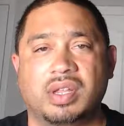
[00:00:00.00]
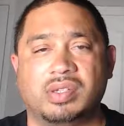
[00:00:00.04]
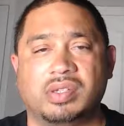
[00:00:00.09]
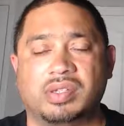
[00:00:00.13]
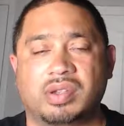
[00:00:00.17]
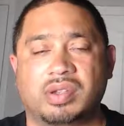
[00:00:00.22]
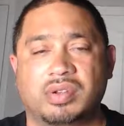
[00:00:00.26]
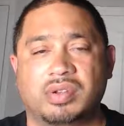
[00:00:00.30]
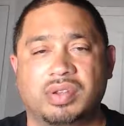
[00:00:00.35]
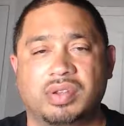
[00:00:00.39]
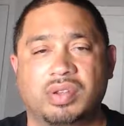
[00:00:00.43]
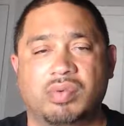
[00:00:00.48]

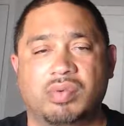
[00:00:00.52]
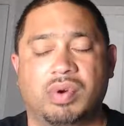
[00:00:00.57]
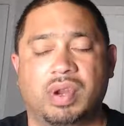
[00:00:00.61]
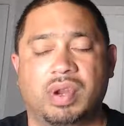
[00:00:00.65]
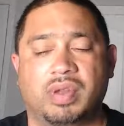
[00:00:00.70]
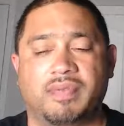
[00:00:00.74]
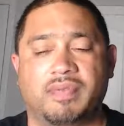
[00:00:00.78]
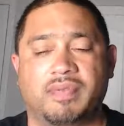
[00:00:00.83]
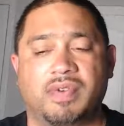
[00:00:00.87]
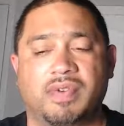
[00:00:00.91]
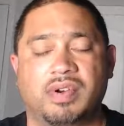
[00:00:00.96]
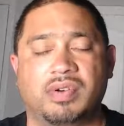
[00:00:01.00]
So you
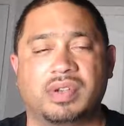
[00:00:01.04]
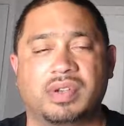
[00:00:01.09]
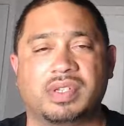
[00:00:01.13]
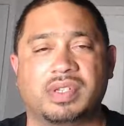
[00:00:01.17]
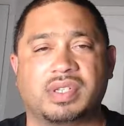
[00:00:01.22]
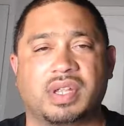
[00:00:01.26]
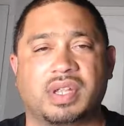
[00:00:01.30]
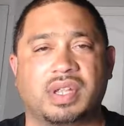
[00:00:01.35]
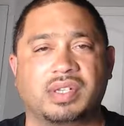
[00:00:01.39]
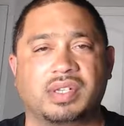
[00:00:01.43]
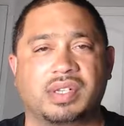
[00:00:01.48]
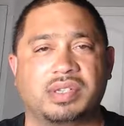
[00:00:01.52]
want to
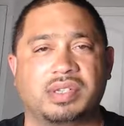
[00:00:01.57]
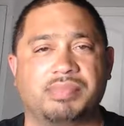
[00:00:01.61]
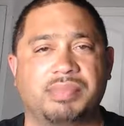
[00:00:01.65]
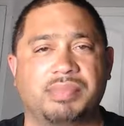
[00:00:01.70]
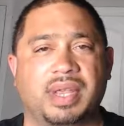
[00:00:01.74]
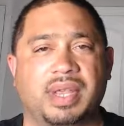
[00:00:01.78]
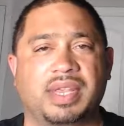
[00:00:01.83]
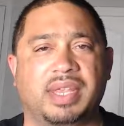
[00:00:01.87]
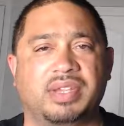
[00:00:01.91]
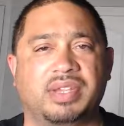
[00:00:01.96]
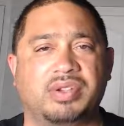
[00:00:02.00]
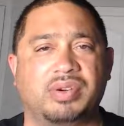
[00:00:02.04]
focus on just
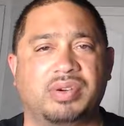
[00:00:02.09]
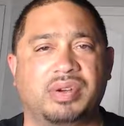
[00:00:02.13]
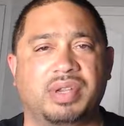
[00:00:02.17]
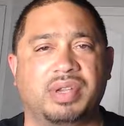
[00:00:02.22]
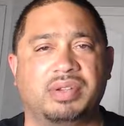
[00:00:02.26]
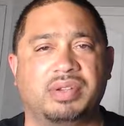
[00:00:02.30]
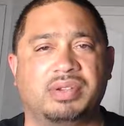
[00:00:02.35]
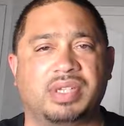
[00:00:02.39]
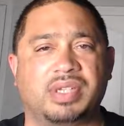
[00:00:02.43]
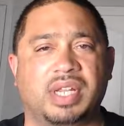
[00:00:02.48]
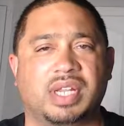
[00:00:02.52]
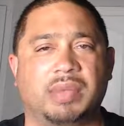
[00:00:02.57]
making sure
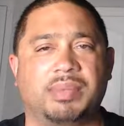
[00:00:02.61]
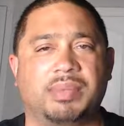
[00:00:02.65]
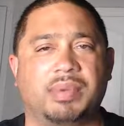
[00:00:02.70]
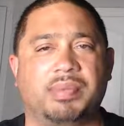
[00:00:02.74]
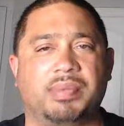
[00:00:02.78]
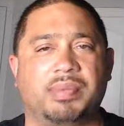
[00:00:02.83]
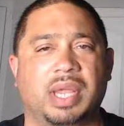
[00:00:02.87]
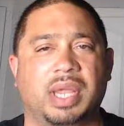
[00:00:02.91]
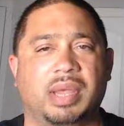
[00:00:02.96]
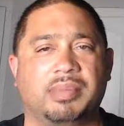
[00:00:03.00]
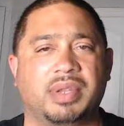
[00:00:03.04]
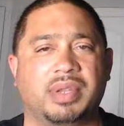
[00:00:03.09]
you set up your
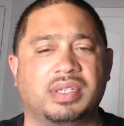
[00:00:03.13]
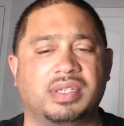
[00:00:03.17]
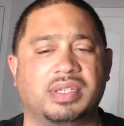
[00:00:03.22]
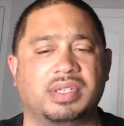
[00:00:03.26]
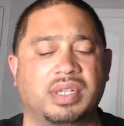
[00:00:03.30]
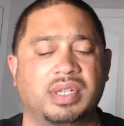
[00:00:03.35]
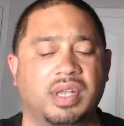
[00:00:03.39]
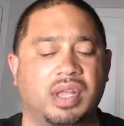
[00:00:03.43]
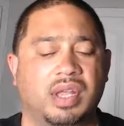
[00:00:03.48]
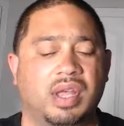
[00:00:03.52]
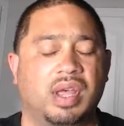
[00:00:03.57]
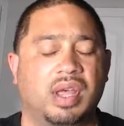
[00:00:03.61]

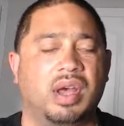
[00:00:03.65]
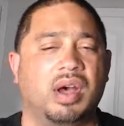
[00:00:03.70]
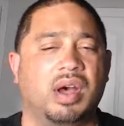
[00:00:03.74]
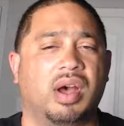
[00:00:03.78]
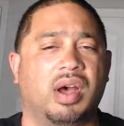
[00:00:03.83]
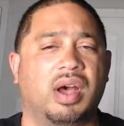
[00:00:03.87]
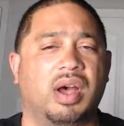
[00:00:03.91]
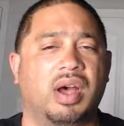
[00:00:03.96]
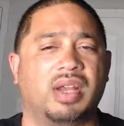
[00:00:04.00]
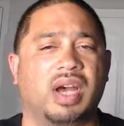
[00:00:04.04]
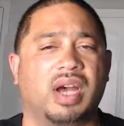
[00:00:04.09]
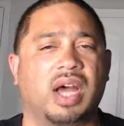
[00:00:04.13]
payments
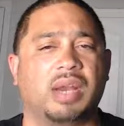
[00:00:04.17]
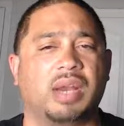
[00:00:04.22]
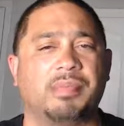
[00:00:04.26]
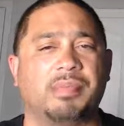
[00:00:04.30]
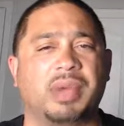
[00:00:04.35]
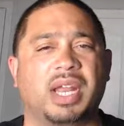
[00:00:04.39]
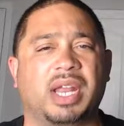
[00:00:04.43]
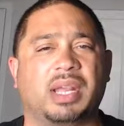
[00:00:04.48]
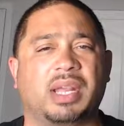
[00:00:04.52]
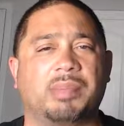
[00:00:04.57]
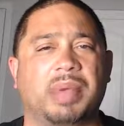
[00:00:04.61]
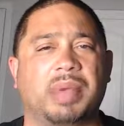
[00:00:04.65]
on
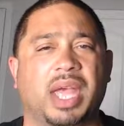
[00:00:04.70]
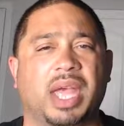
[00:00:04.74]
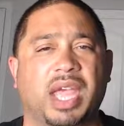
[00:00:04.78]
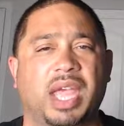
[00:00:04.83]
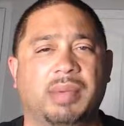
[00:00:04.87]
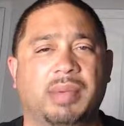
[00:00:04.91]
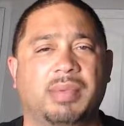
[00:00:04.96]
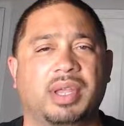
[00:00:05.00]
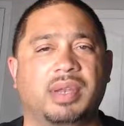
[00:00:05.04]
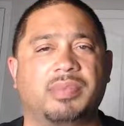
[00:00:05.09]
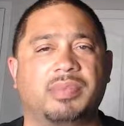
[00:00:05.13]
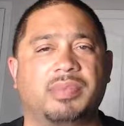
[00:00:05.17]
automatic
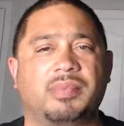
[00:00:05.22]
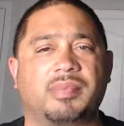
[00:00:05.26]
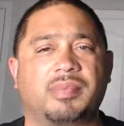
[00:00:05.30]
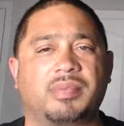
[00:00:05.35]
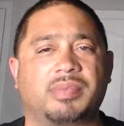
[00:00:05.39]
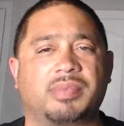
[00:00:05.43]
payment.